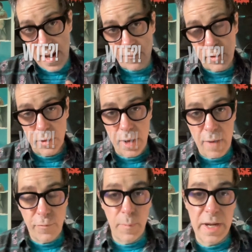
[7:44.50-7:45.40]
After her
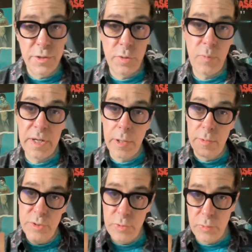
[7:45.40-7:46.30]
confirmation, we go
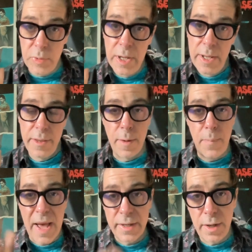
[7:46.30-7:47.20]
to their
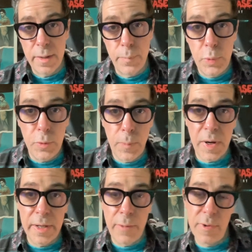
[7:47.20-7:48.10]
backyard pool
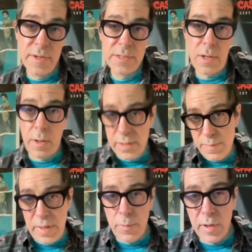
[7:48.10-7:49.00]
party where there's all these
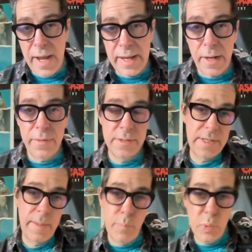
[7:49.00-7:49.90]
people hanging out. There's
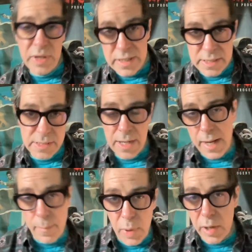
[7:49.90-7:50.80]
like priests
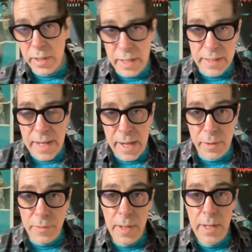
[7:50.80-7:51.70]
kind of partying down.